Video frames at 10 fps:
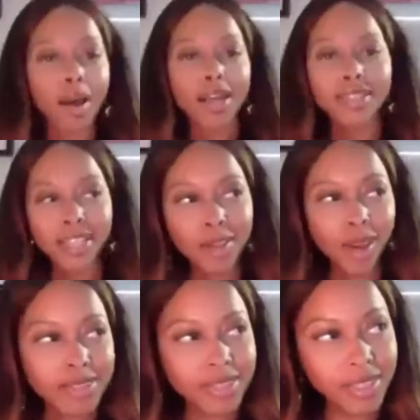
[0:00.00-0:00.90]
I think
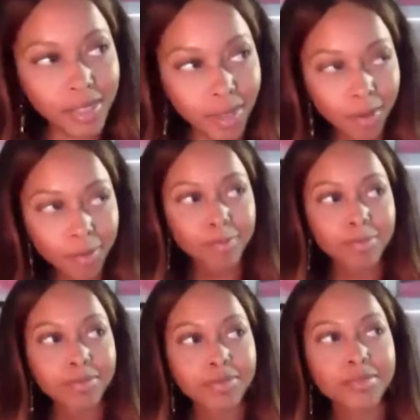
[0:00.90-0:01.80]

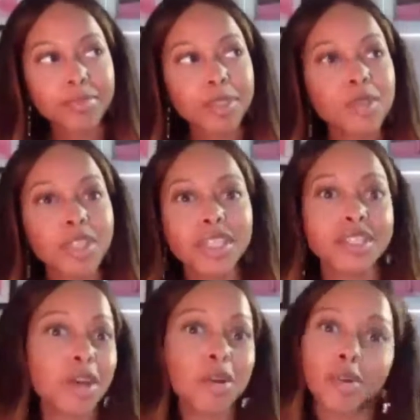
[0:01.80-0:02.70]
music
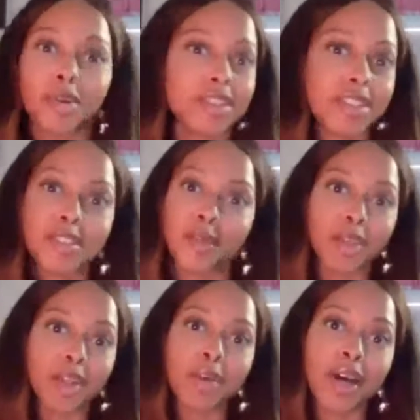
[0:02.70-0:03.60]
in general is just
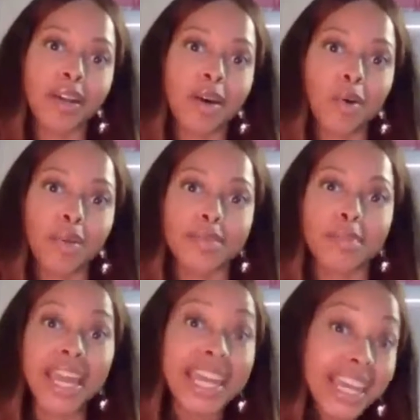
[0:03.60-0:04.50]
something I'm kind of always
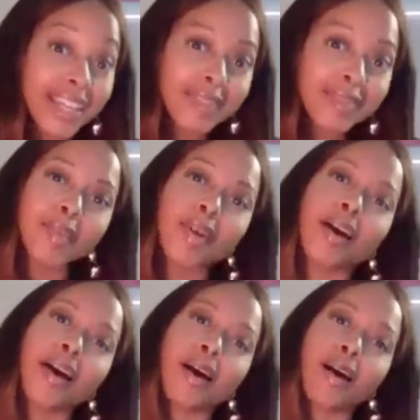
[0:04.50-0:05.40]
making.
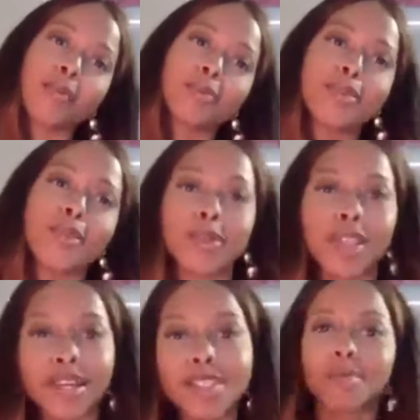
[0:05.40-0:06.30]
So a
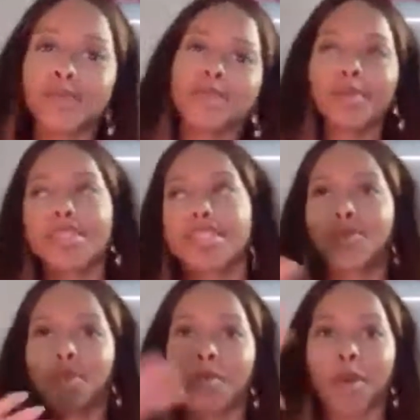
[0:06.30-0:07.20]
lot of times if somebody says,
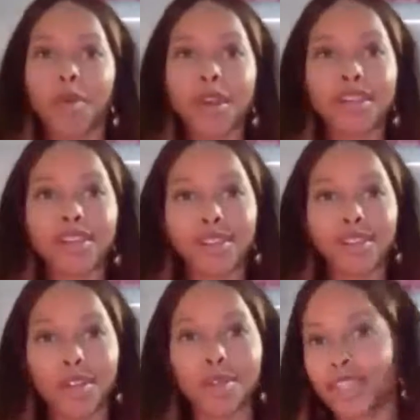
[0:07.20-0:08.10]
what am I working on?
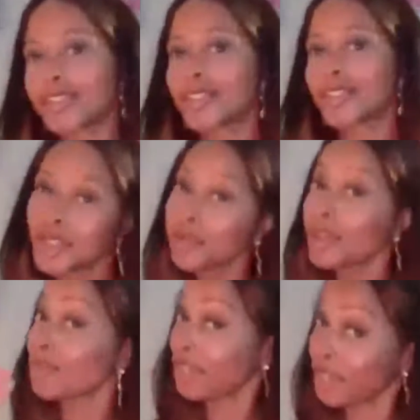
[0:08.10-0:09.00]
I'm like, you
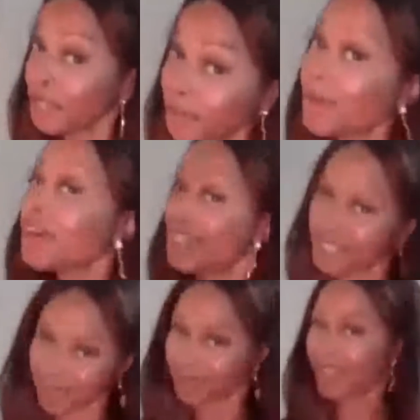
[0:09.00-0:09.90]
mean for you or
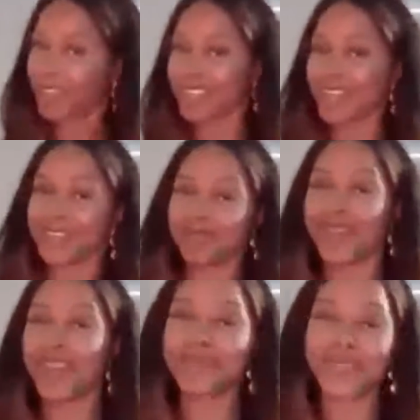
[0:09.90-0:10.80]
just because I
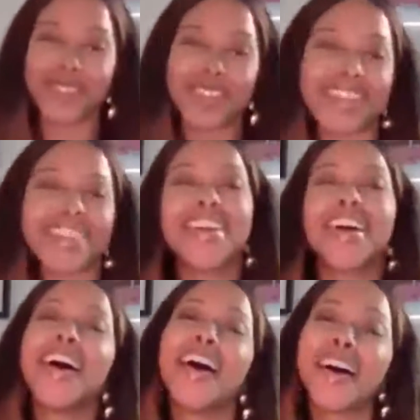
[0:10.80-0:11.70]
make music?
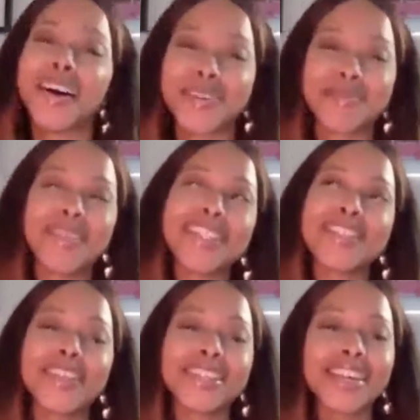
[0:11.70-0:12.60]
And
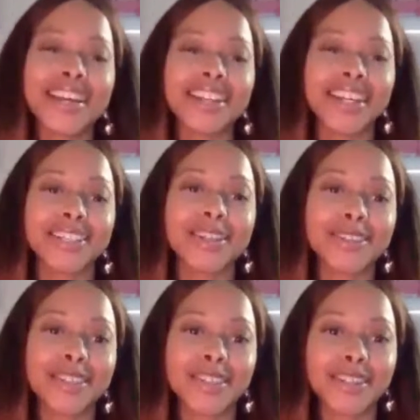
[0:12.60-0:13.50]
so that's kind of like
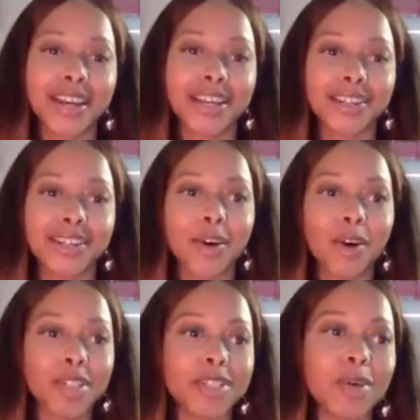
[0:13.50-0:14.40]
the kind of
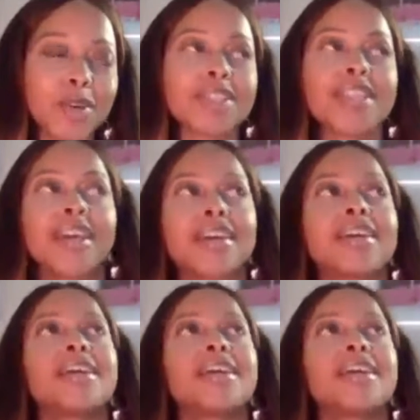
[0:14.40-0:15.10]
going joke is like,